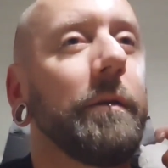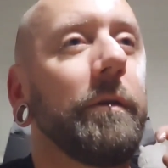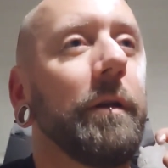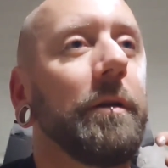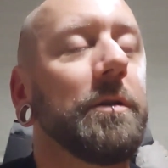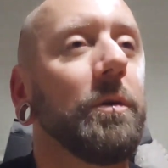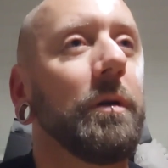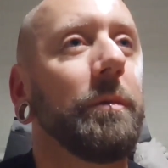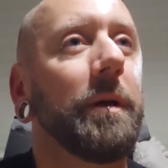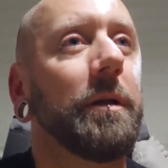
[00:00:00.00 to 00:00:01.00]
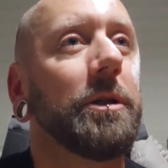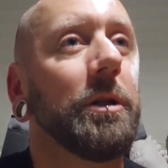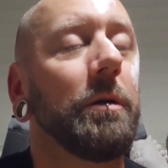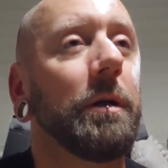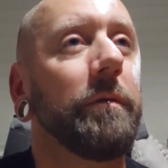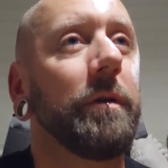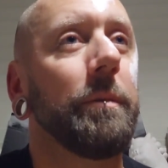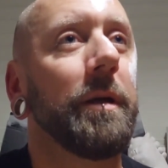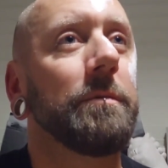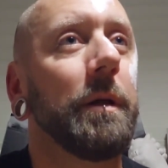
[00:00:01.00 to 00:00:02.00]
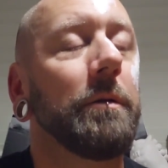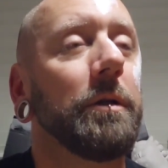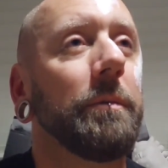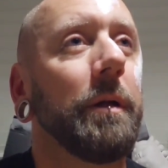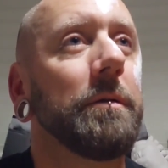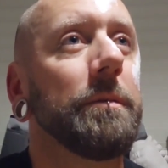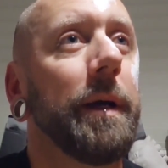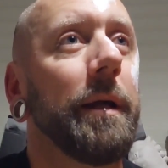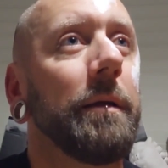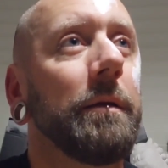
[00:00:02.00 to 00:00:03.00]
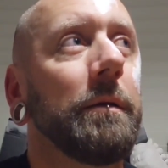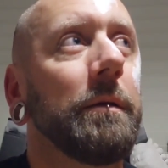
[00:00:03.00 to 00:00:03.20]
You realise you're going to be in shock given the best blowjob known to man.